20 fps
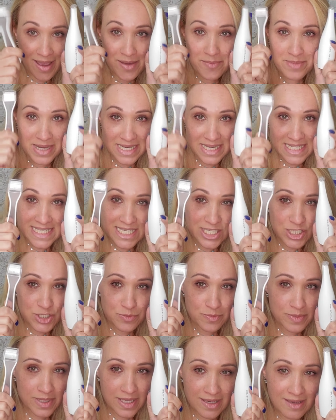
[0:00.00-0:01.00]
Message
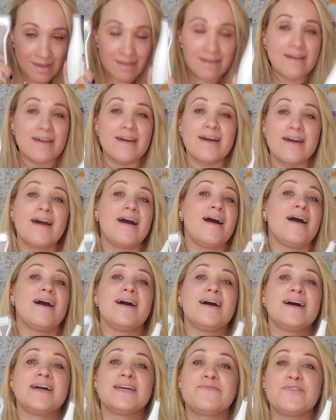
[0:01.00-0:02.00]
me
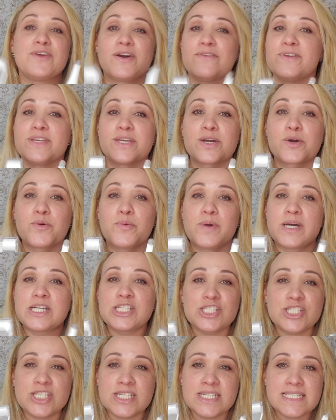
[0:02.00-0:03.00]
uh, if you have any
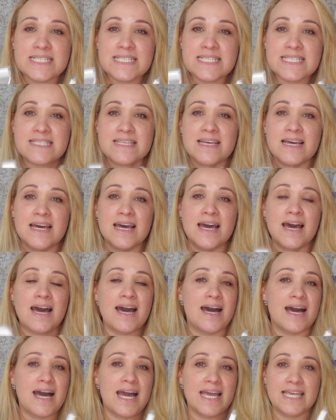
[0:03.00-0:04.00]
questions.
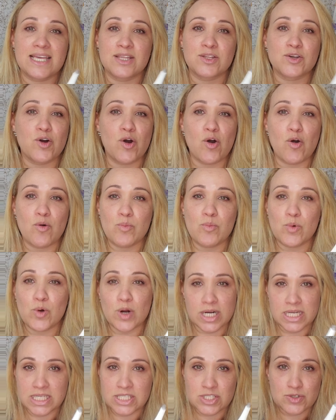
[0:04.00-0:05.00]
I can go more
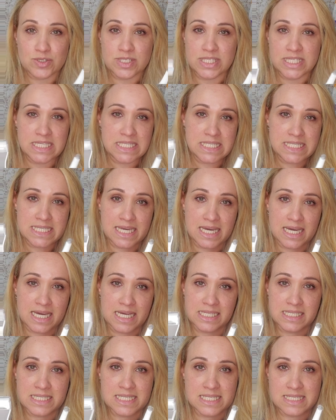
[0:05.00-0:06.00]
into
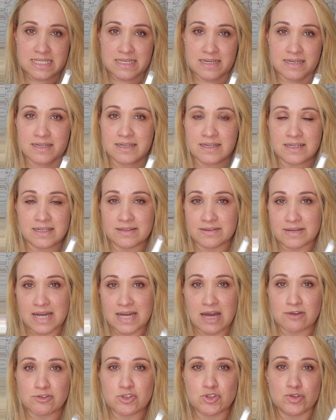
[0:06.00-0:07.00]
details uh,
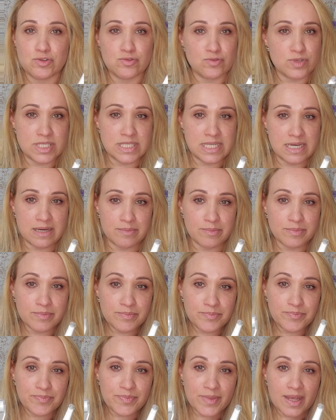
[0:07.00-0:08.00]
how to use
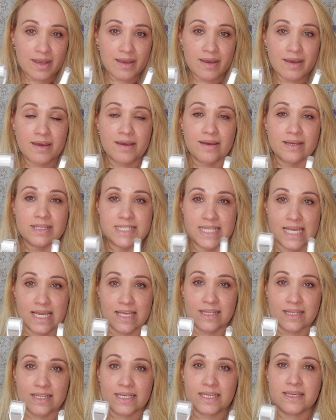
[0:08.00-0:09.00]
them
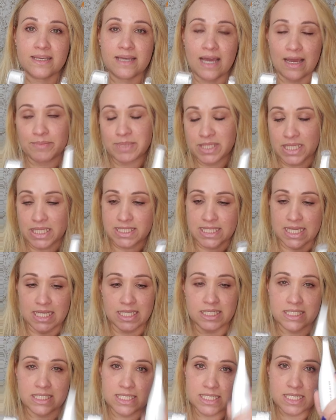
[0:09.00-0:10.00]
daily. I mean, not
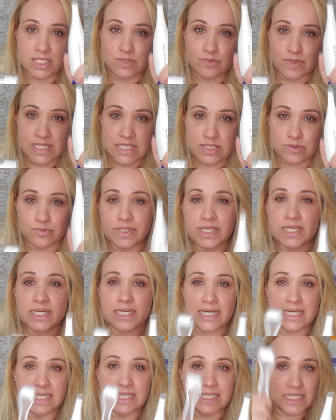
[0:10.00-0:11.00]
daily. This is once a
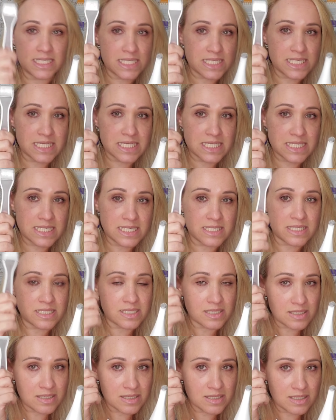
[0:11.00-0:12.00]
week and this is
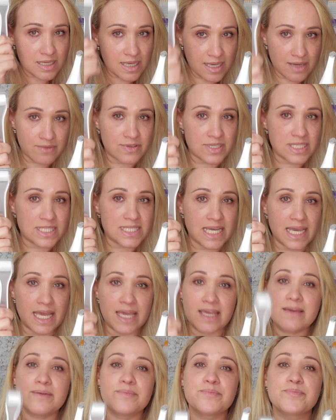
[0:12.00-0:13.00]
every
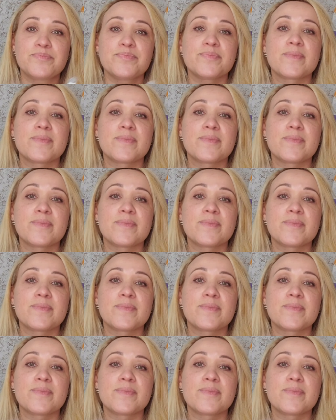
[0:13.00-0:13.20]
day.